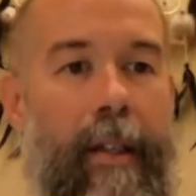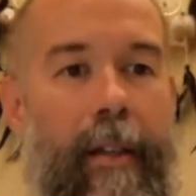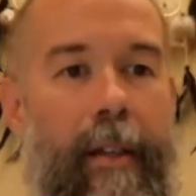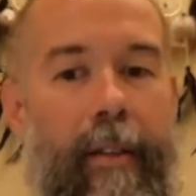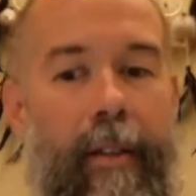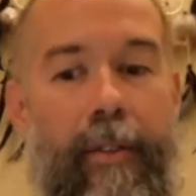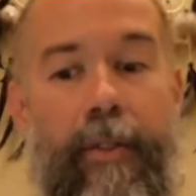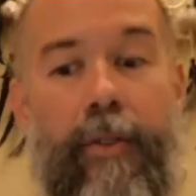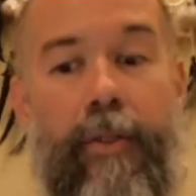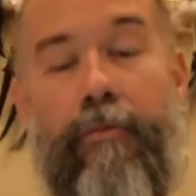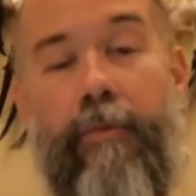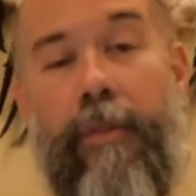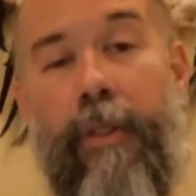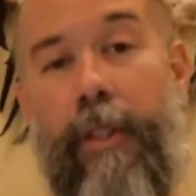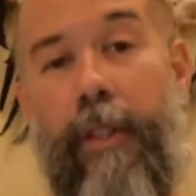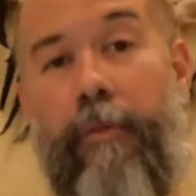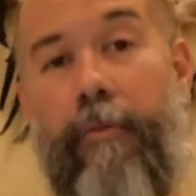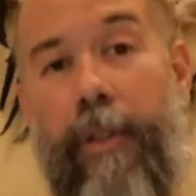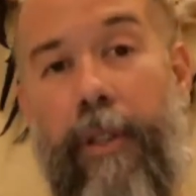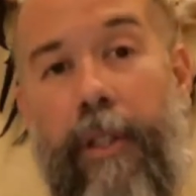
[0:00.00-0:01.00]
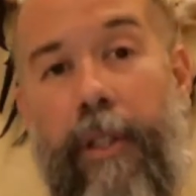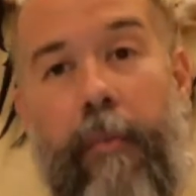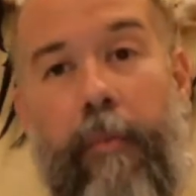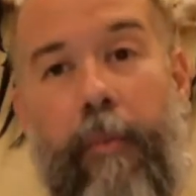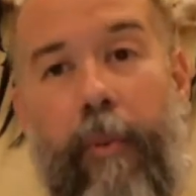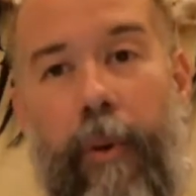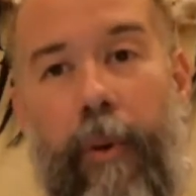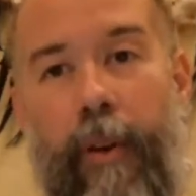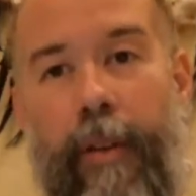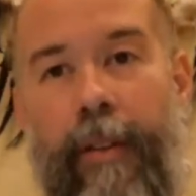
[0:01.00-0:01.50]
this is really, really
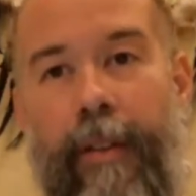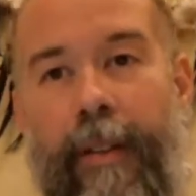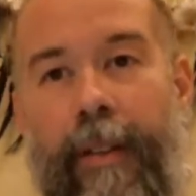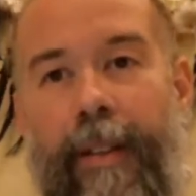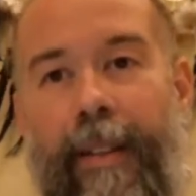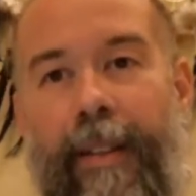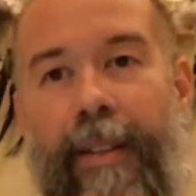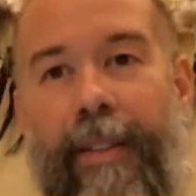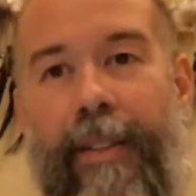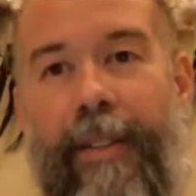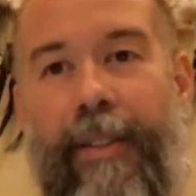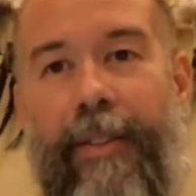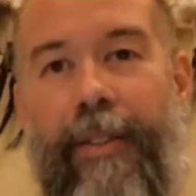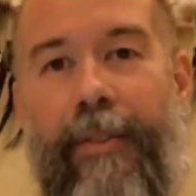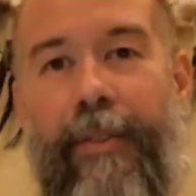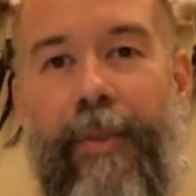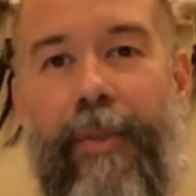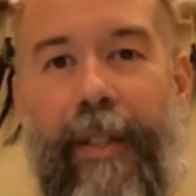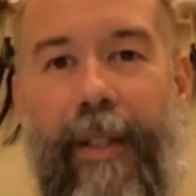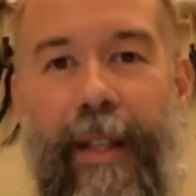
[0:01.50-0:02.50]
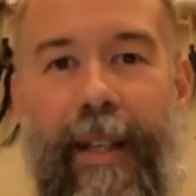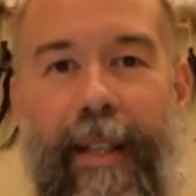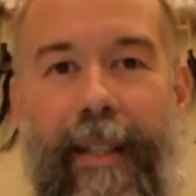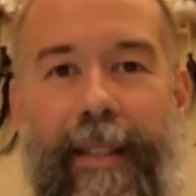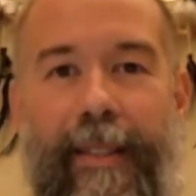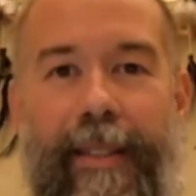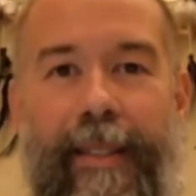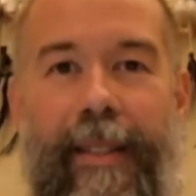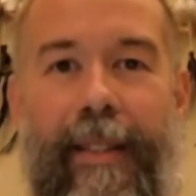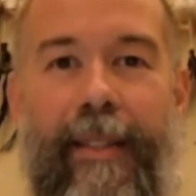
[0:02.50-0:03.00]
important to
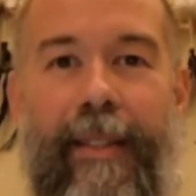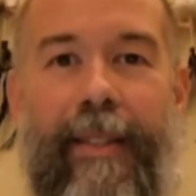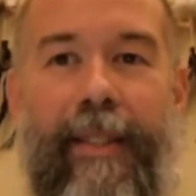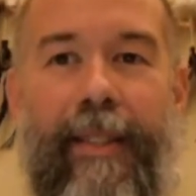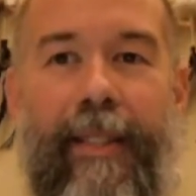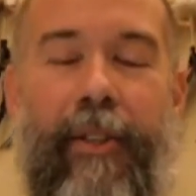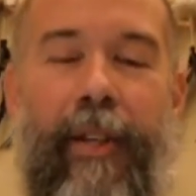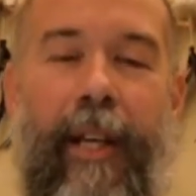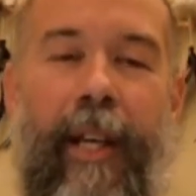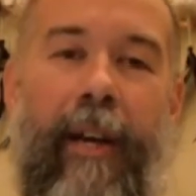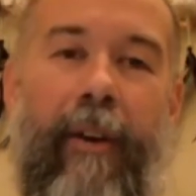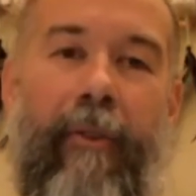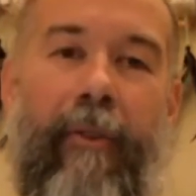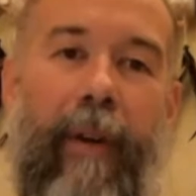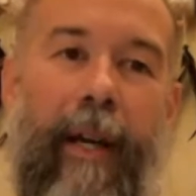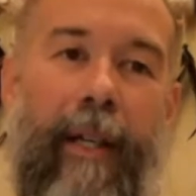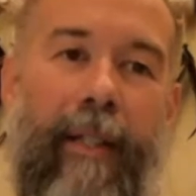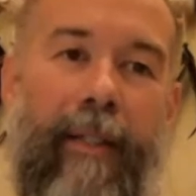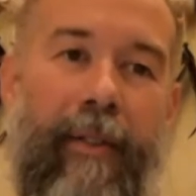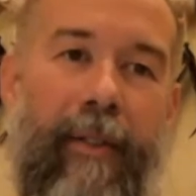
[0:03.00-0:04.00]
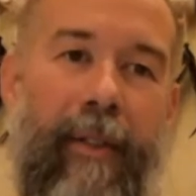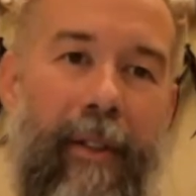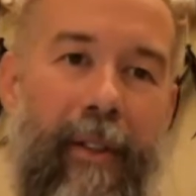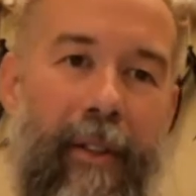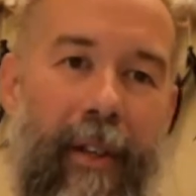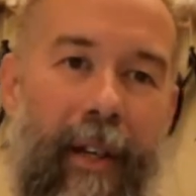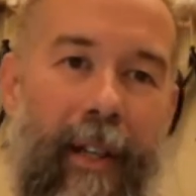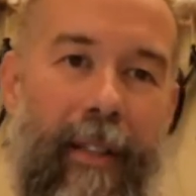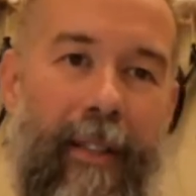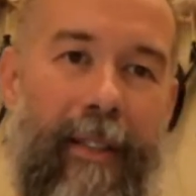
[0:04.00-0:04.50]
realize, is that you can't wrestle the
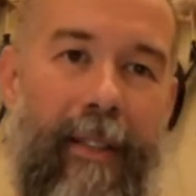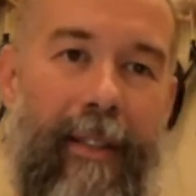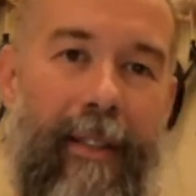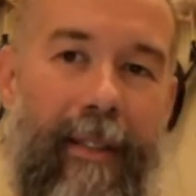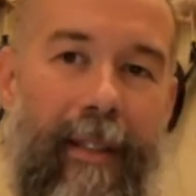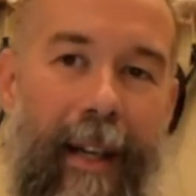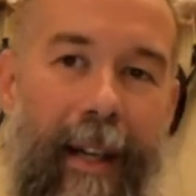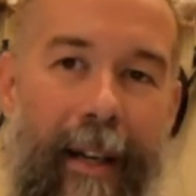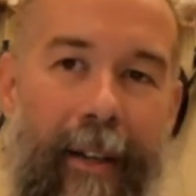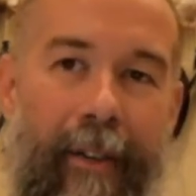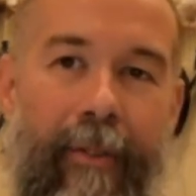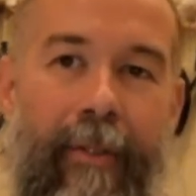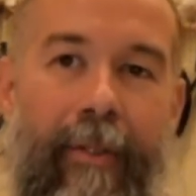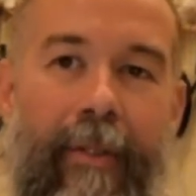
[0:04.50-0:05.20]
thoughts down.